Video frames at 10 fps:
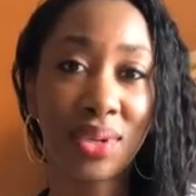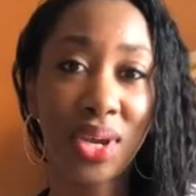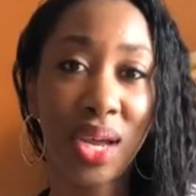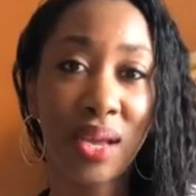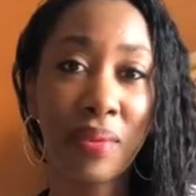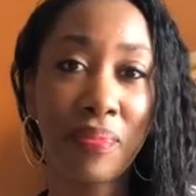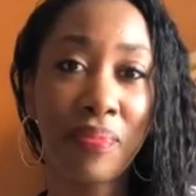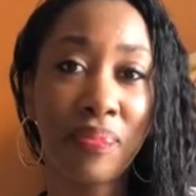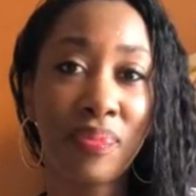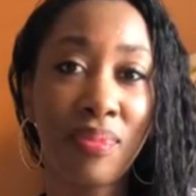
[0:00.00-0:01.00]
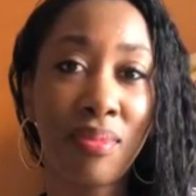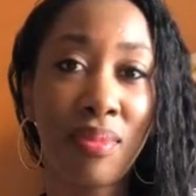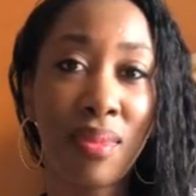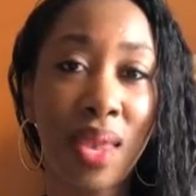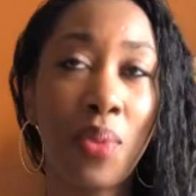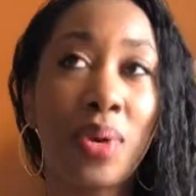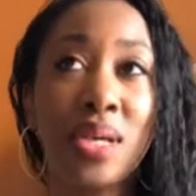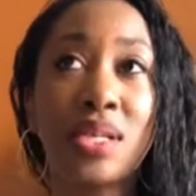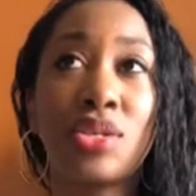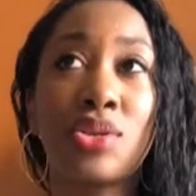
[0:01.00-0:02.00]
Okay. And when
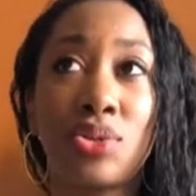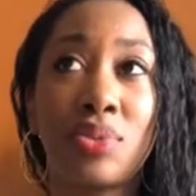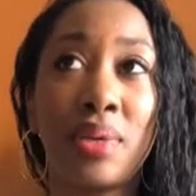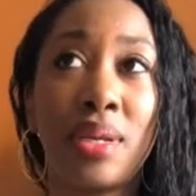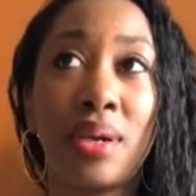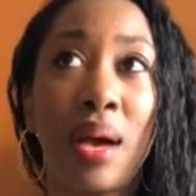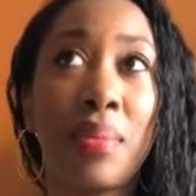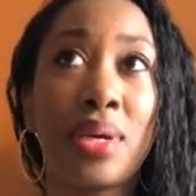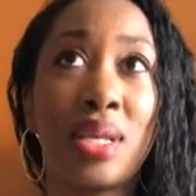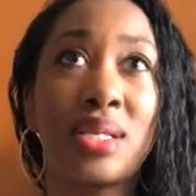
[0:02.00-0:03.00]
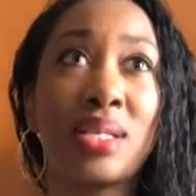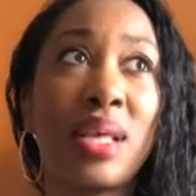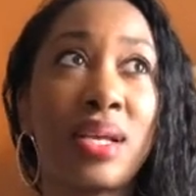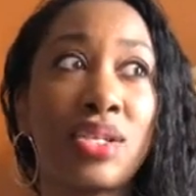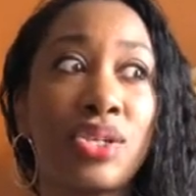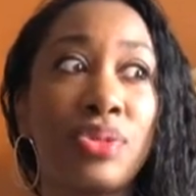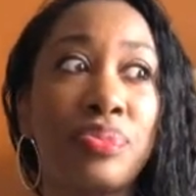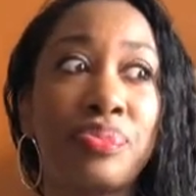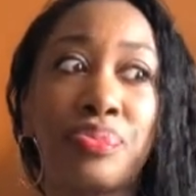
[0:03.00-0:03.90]
I say social media, I'm gonna get into that too.